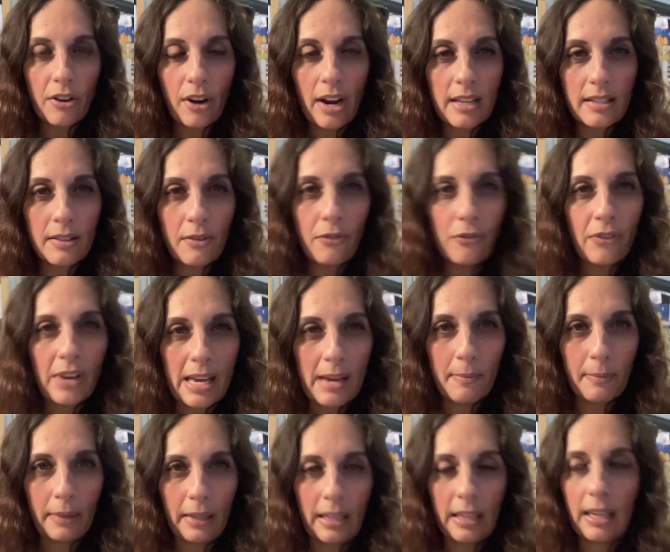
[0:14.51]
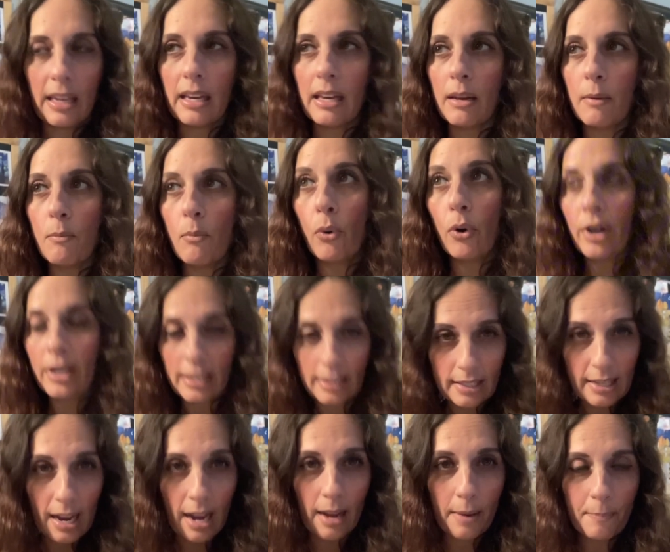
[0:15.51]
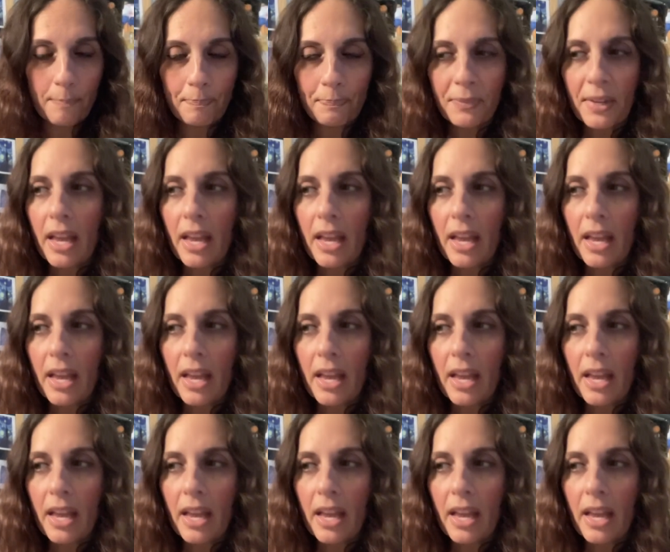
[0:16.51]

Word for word: as a family in morning time.